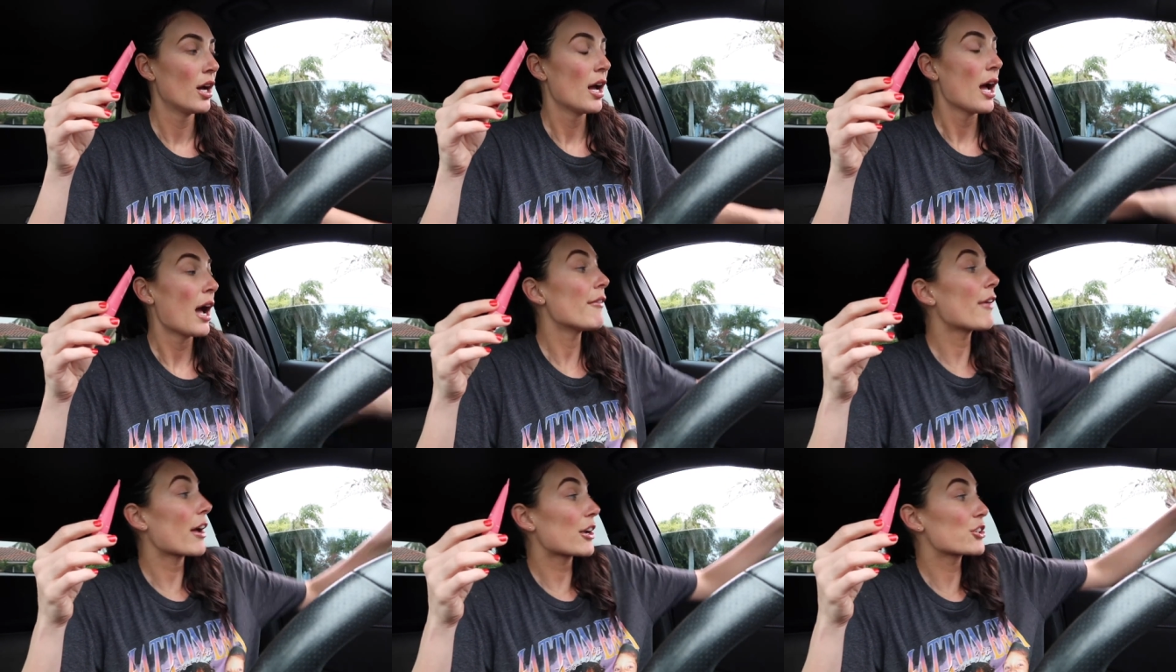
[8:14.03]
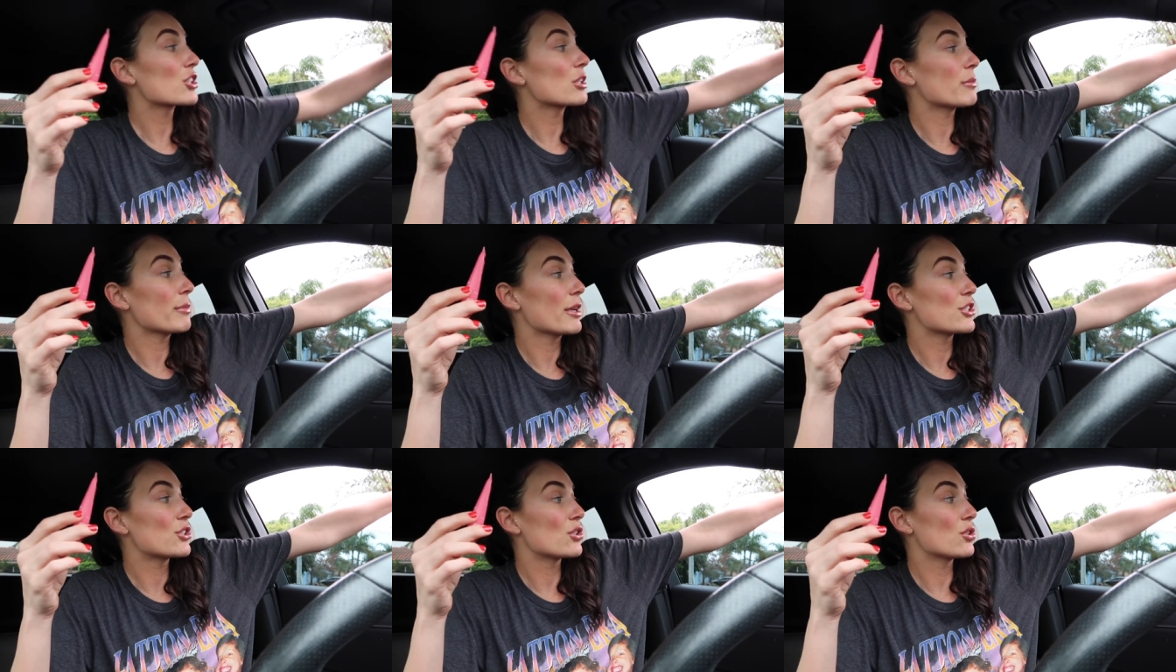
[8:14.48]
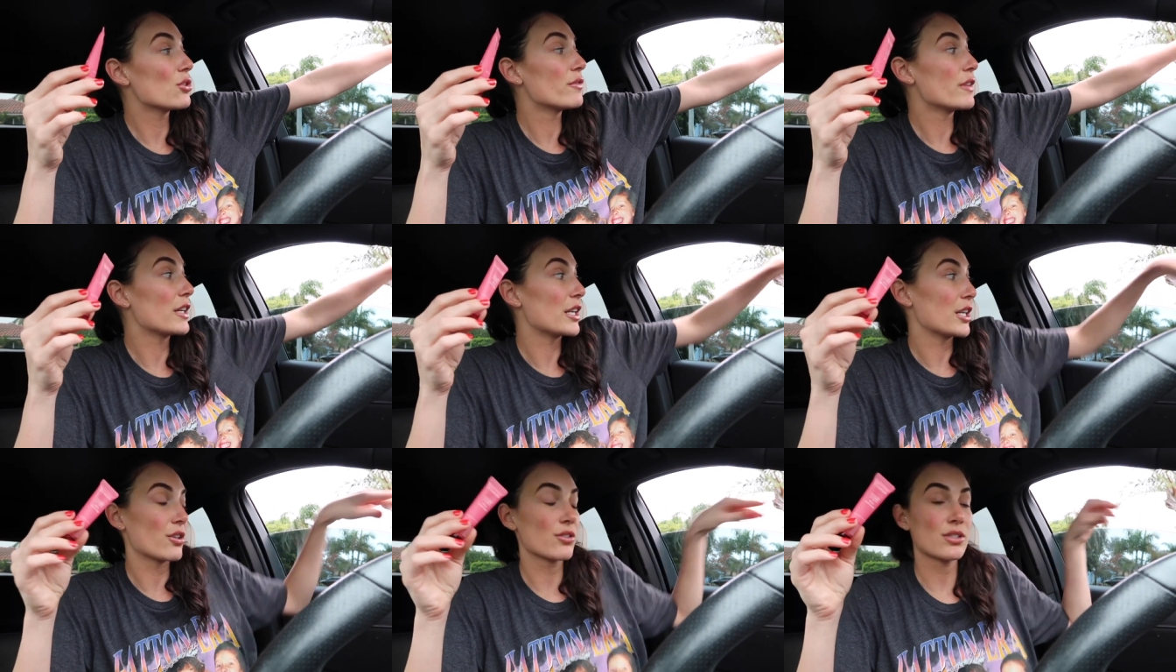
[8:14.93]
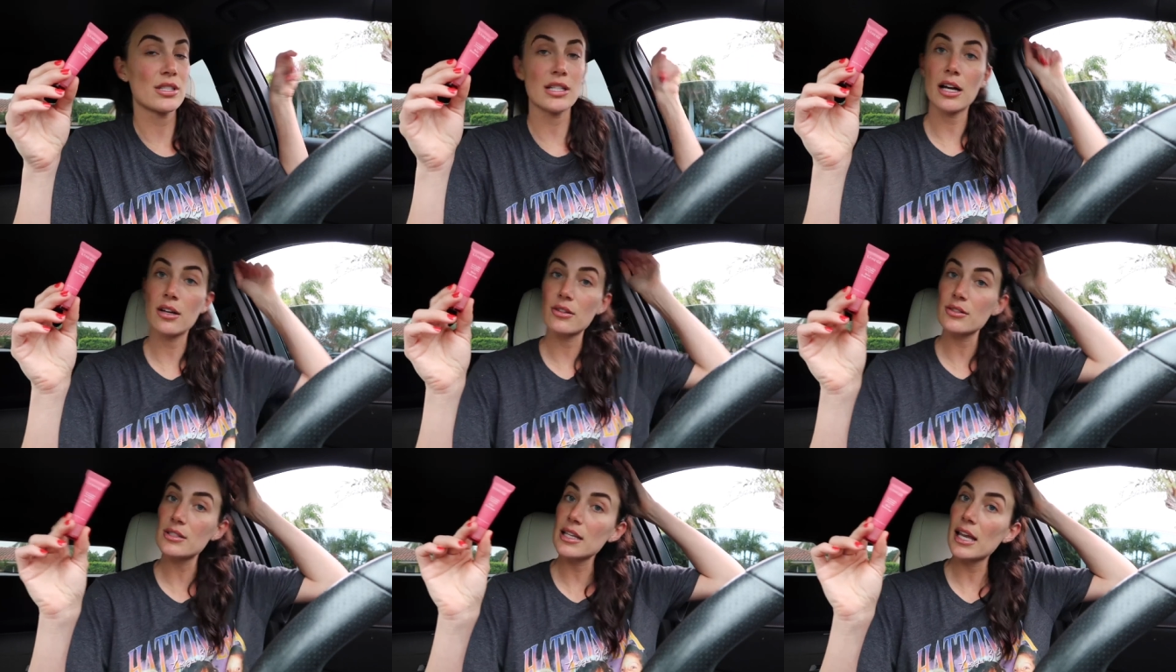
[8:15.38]
I've actually made two few videos
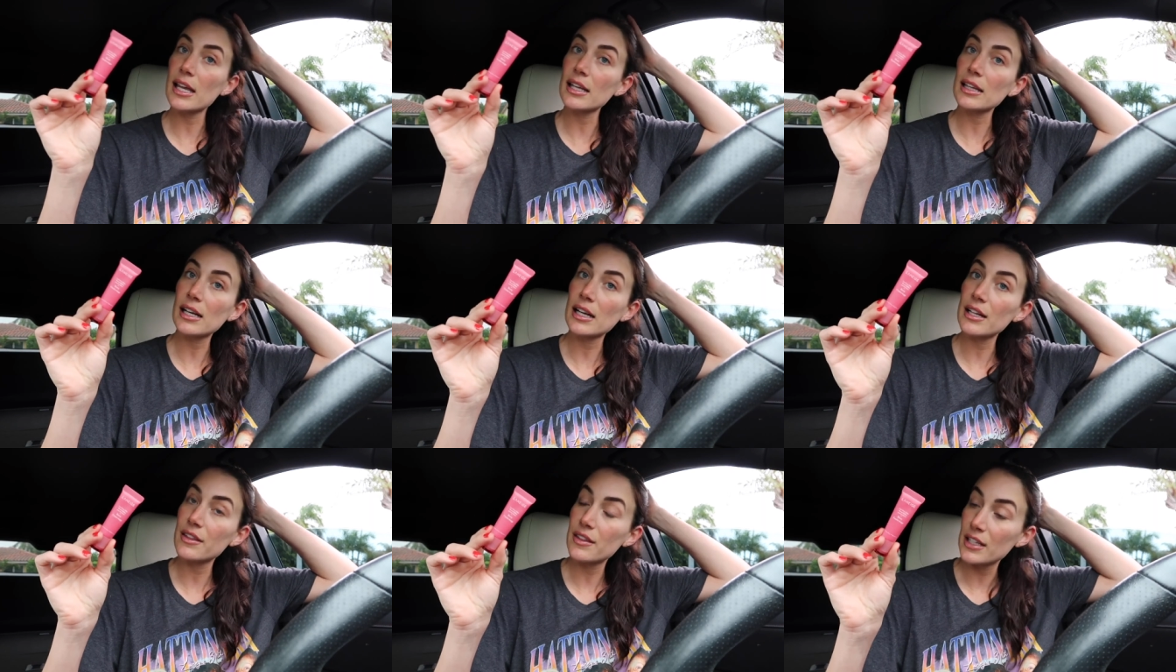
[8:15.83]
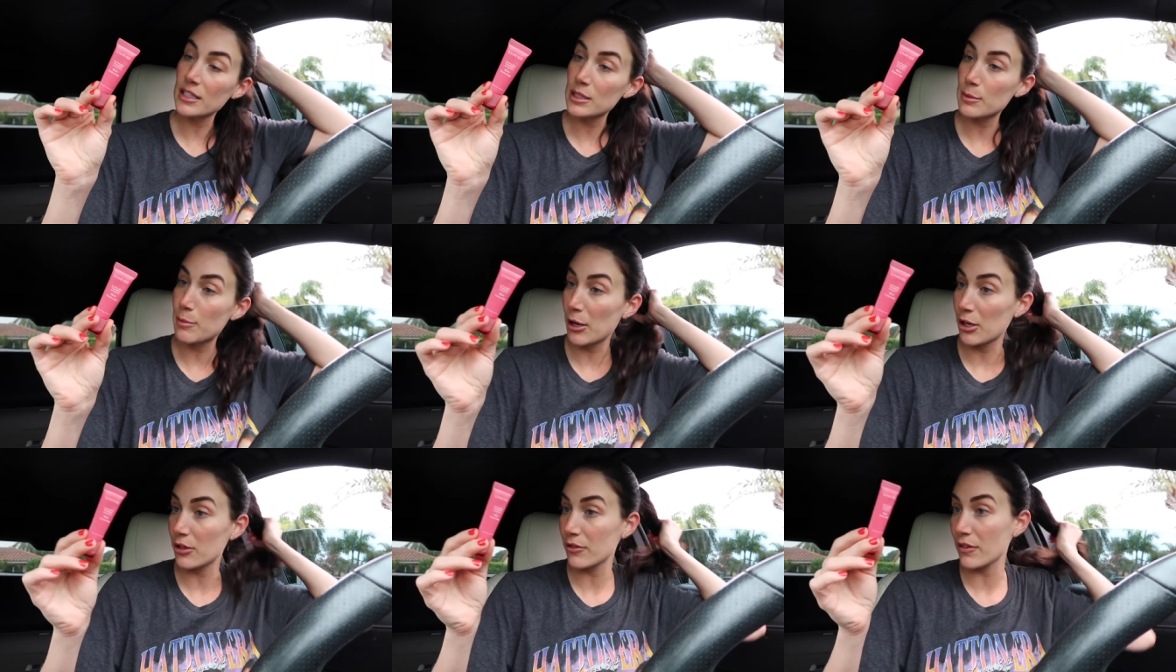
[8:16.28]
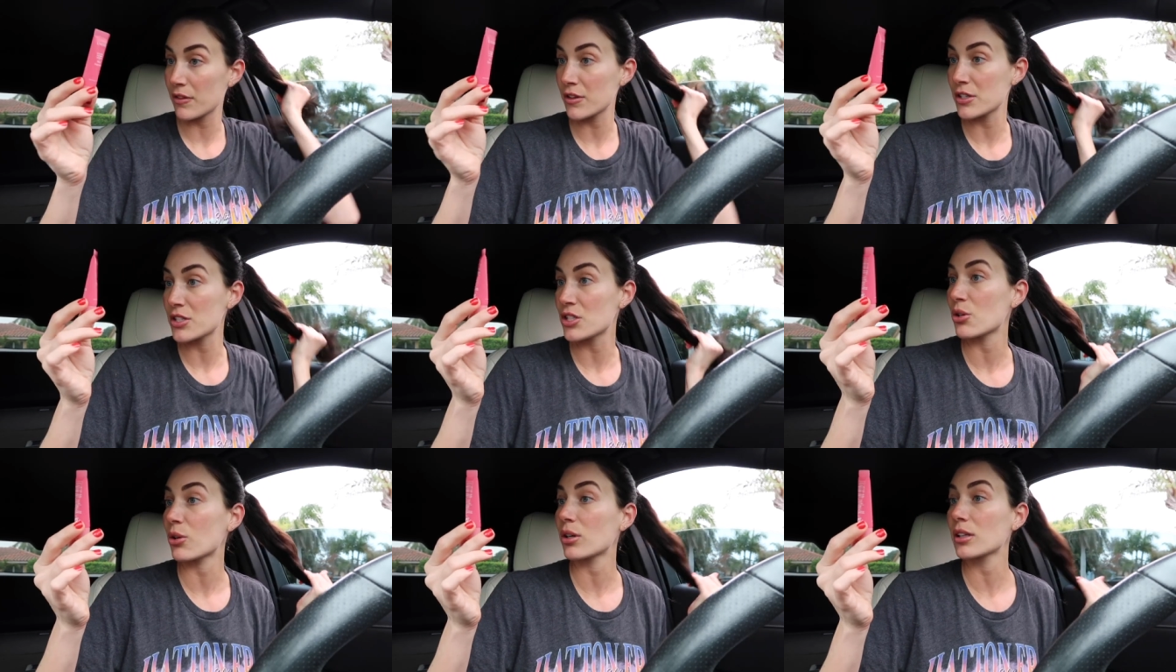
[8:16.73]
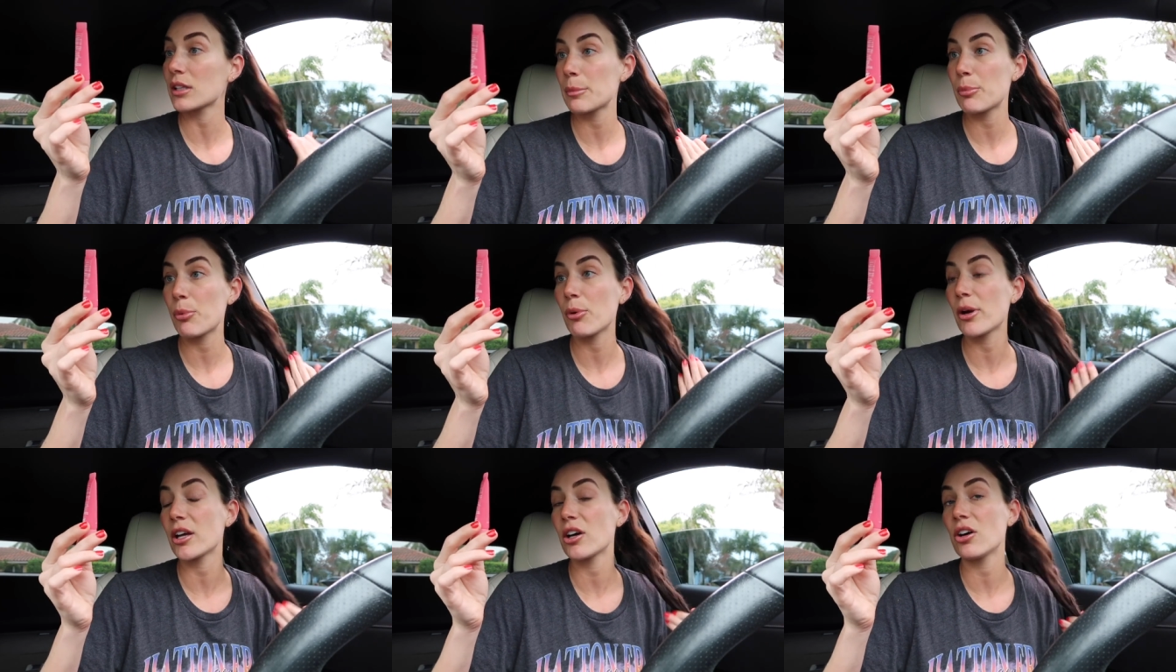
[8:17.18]
now saying that I think it's better than the Dior
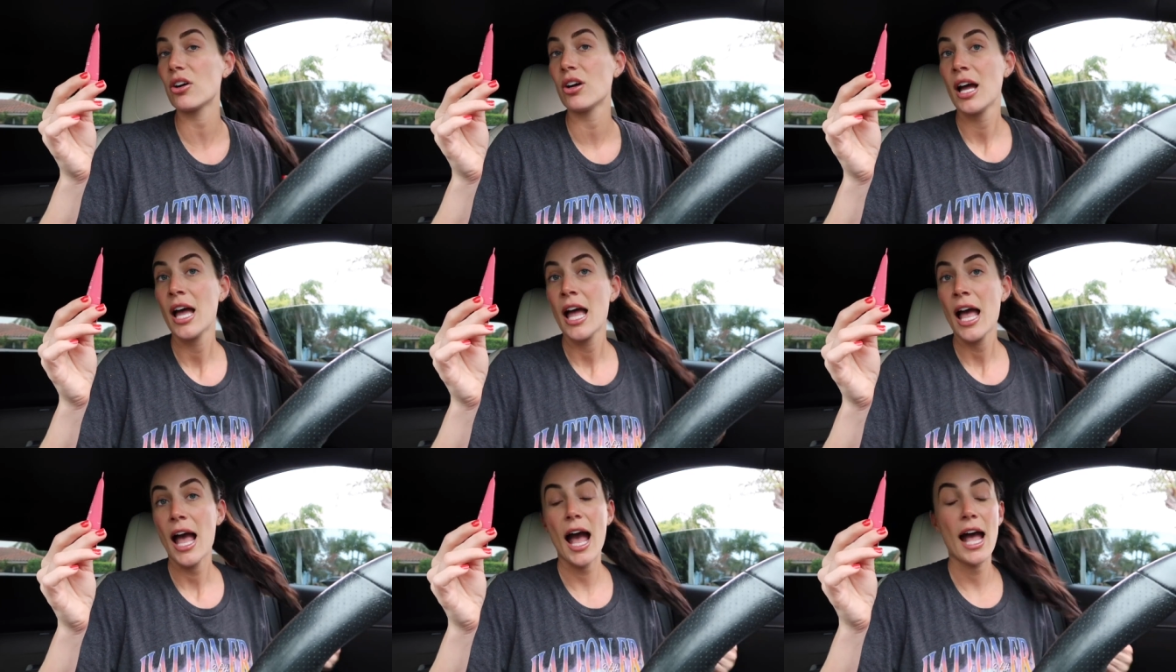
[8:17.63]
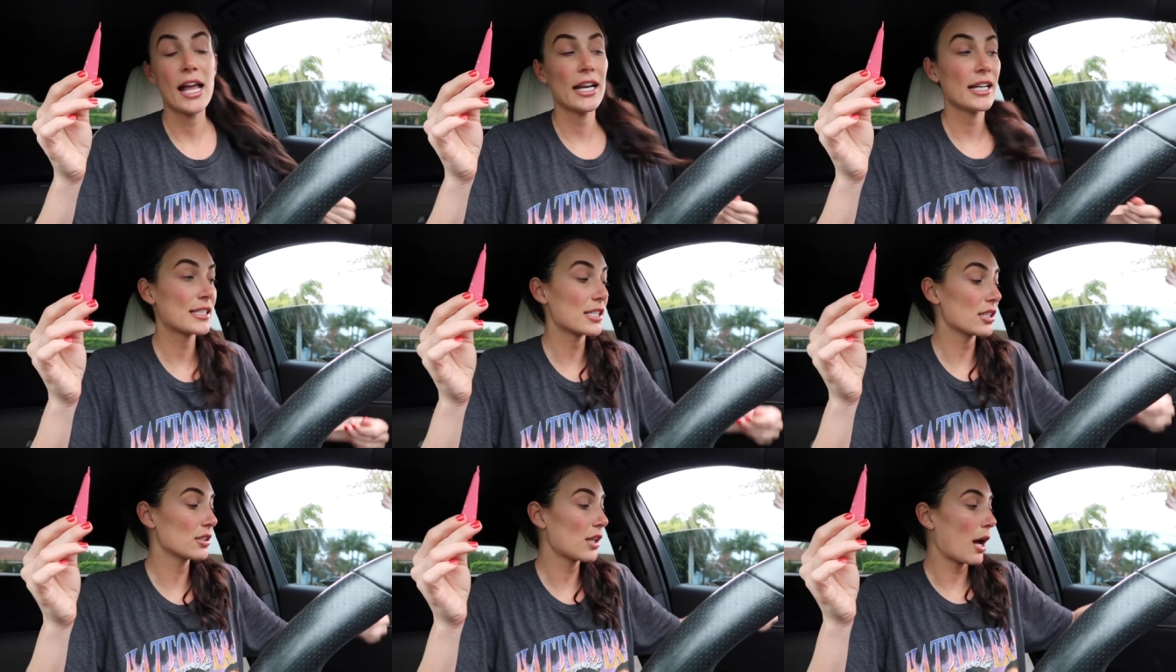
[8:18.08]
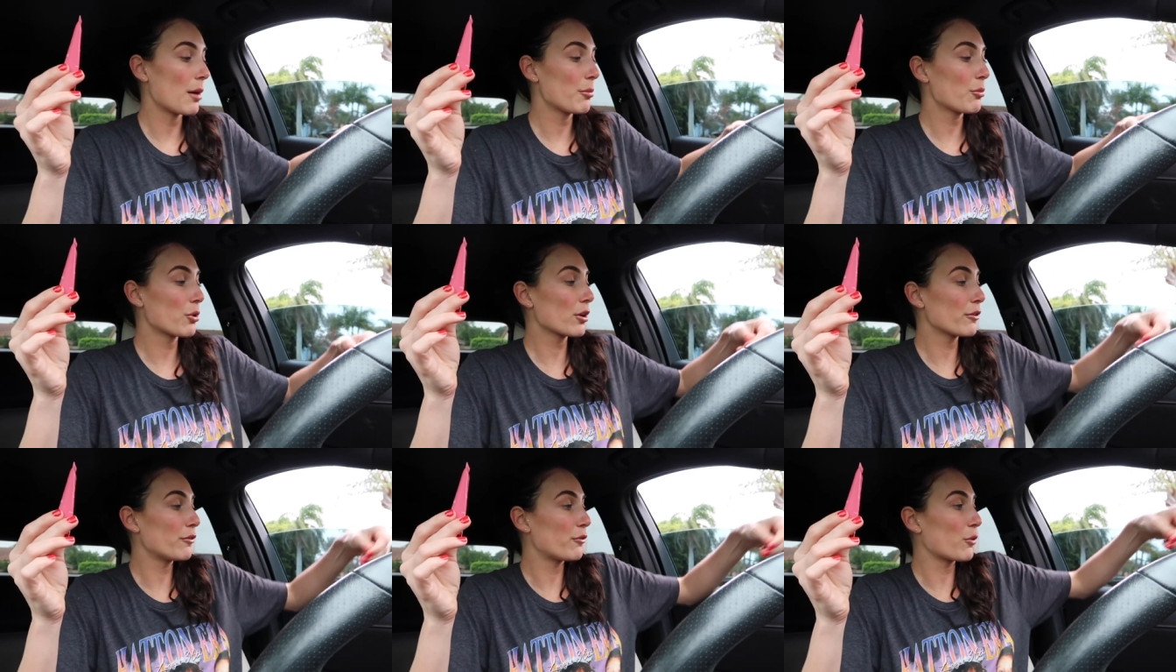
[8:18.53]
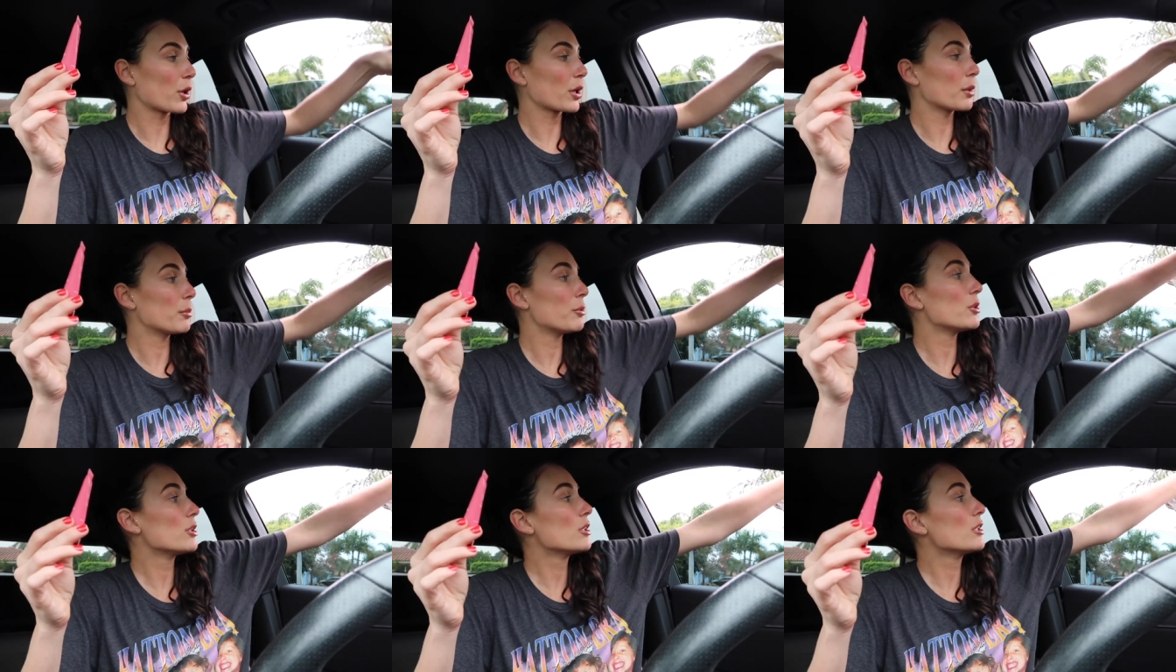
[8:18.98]
lip oil and it's a lot more
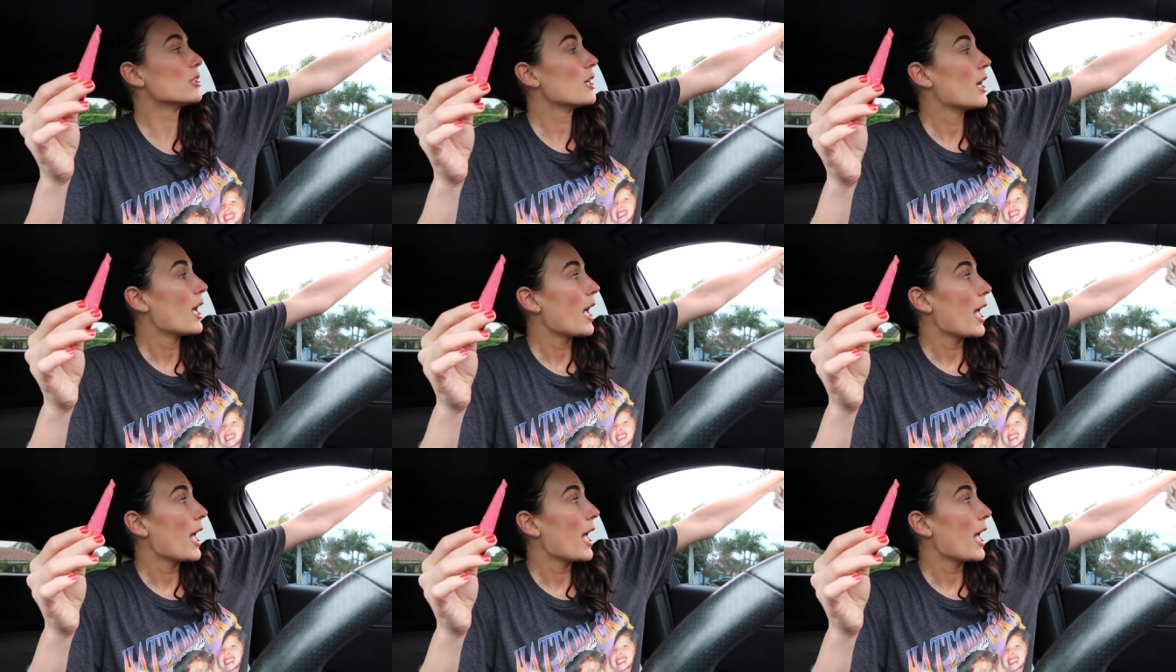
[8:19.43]
affordable